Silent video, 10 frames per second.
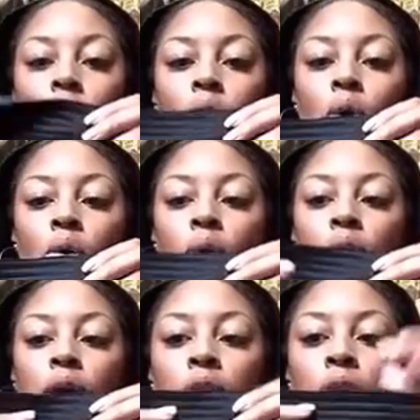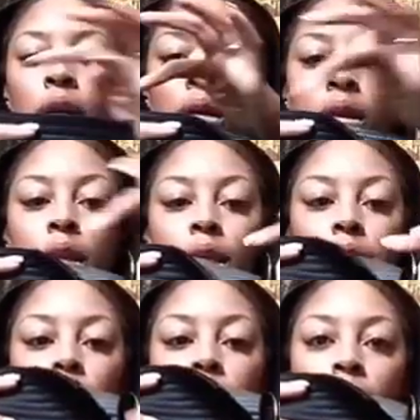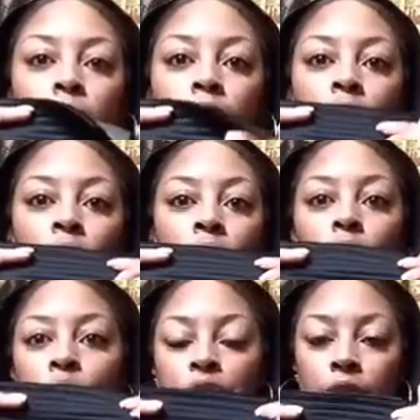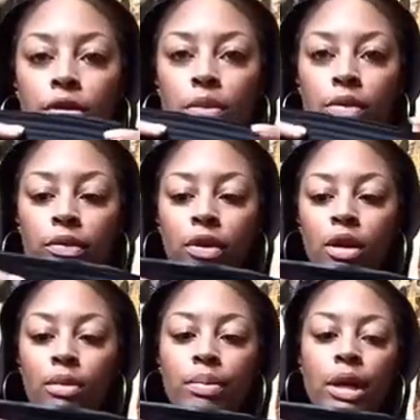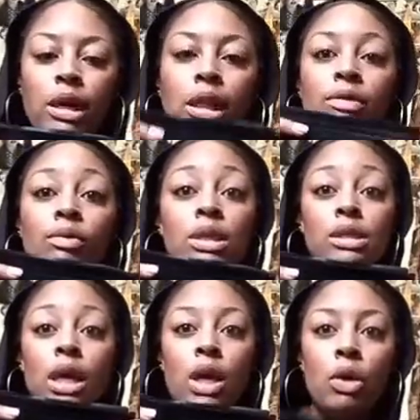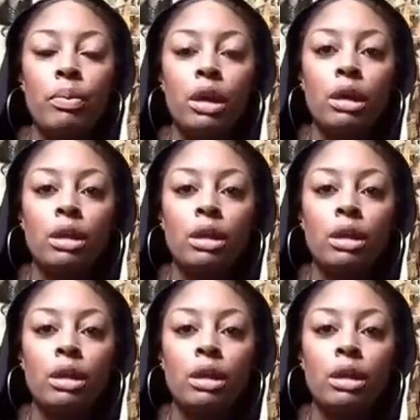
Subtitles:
or this way, whichever you prefer, but leave one side open.